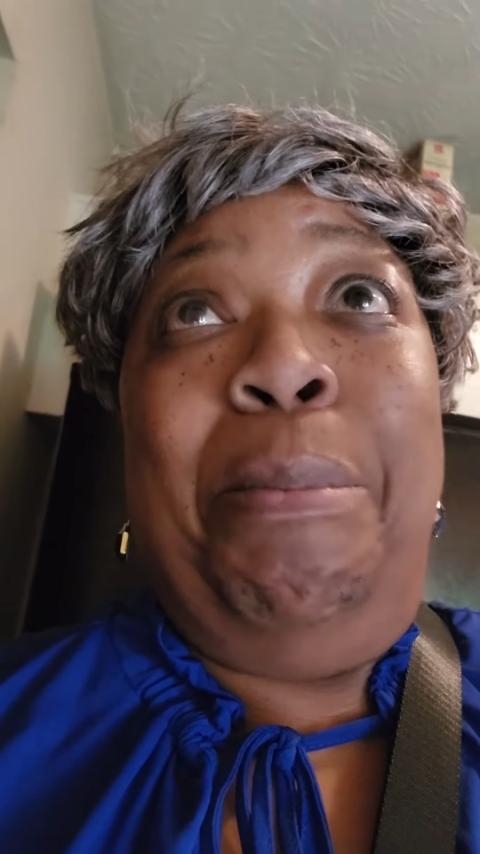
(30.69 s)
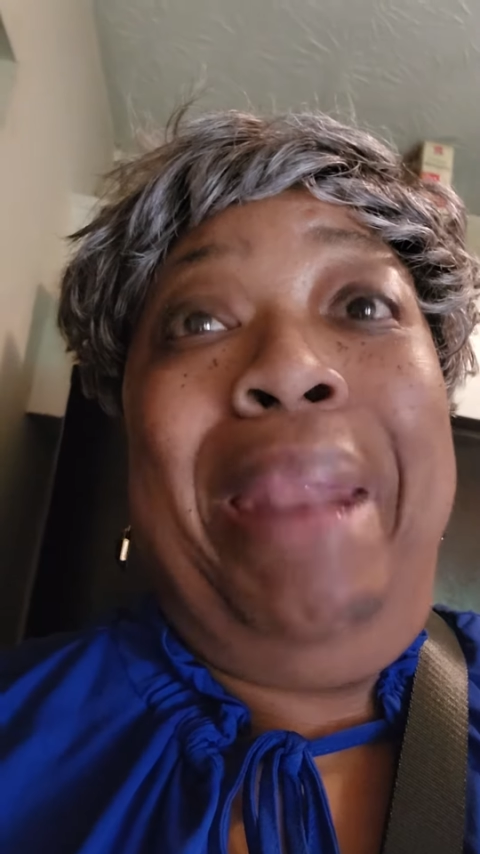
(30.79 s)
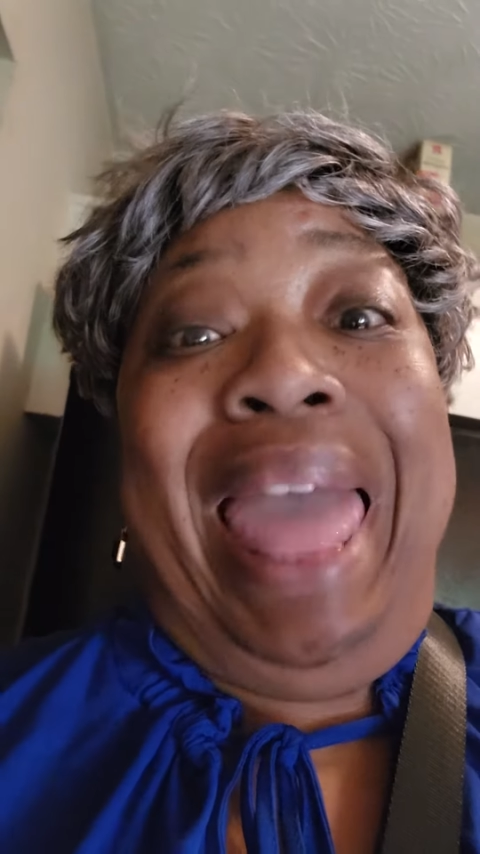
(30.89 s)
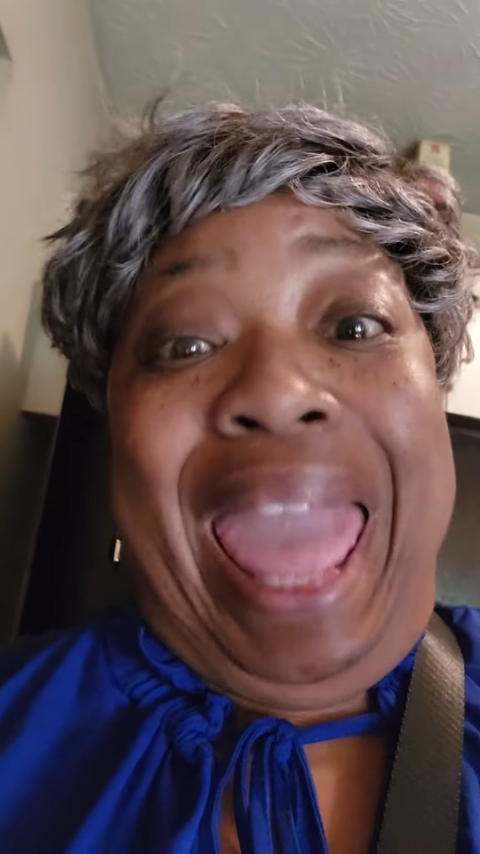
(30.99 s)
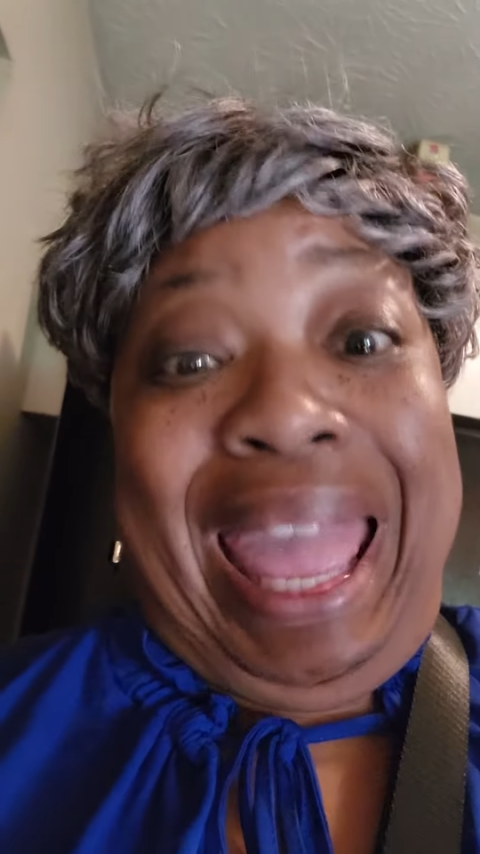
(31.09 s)

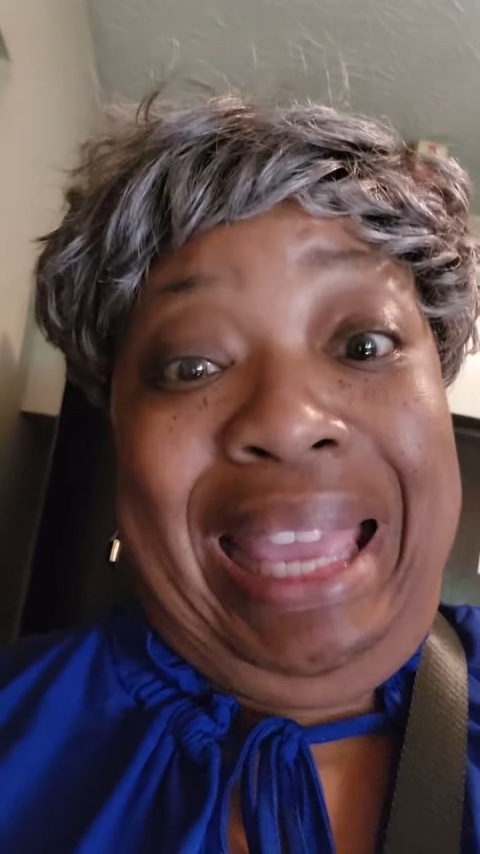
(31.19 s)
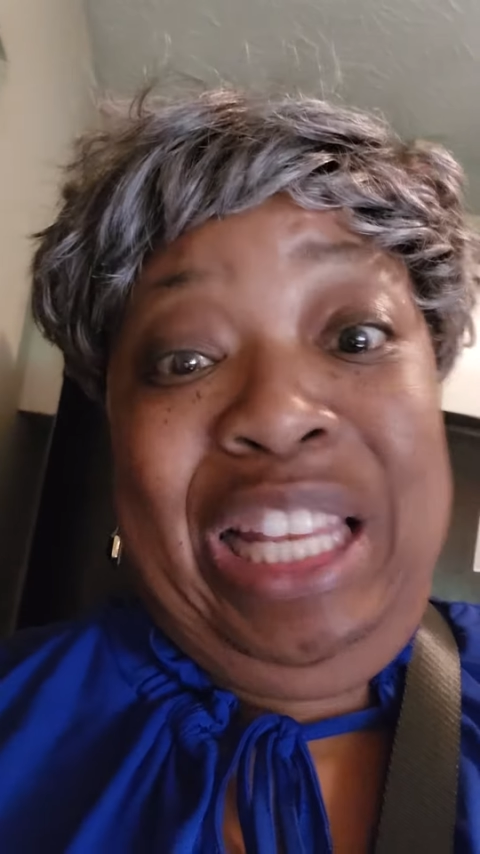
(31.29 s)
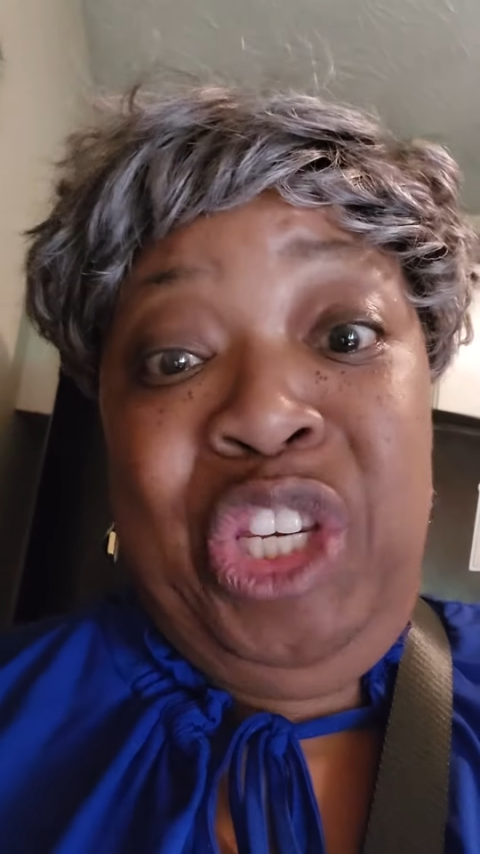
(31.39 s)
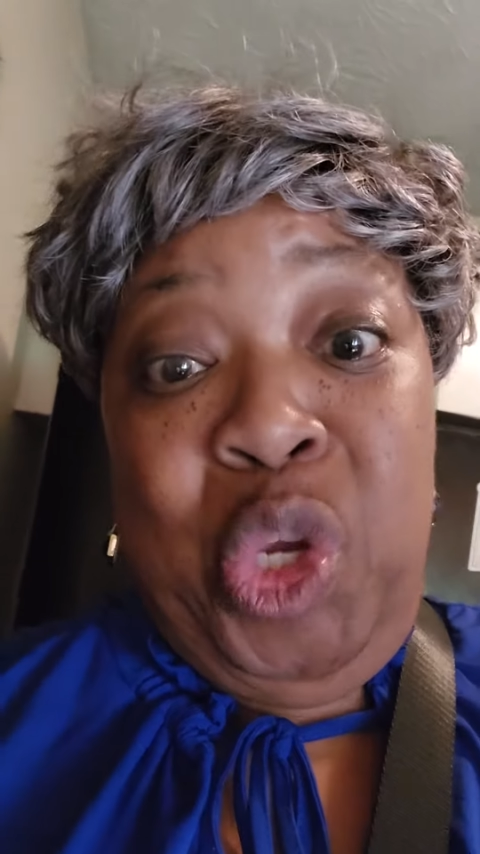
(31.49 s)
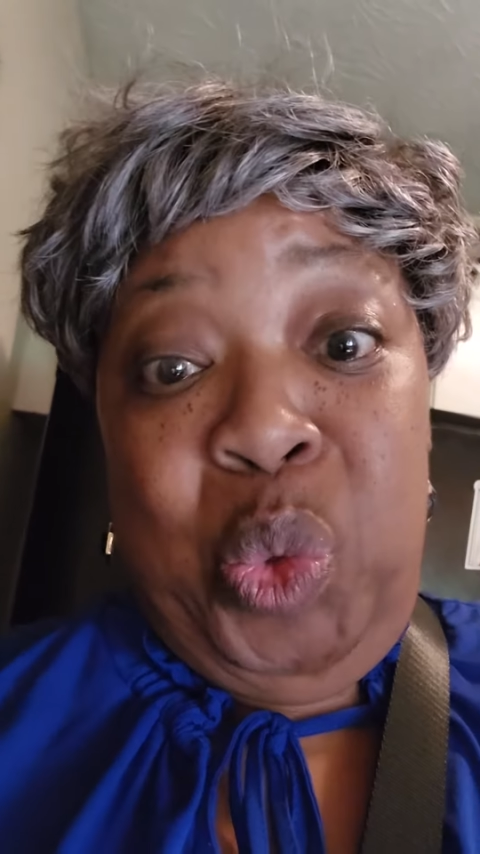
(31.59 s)

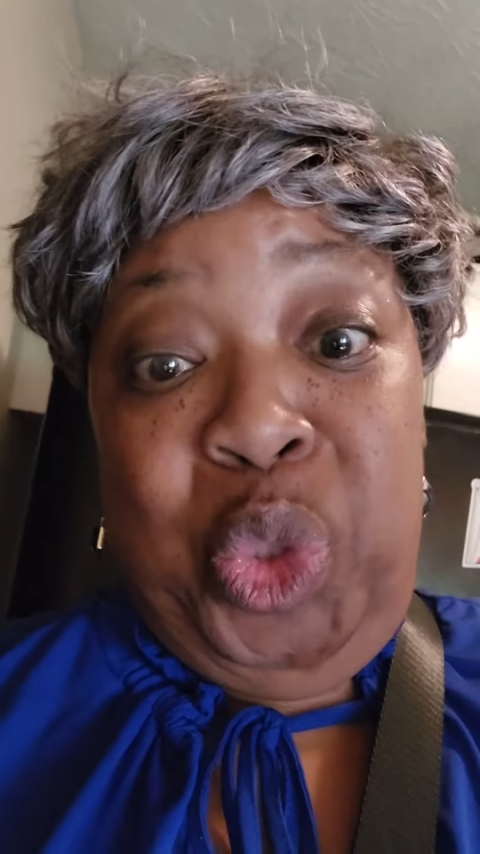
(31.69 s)
Black, no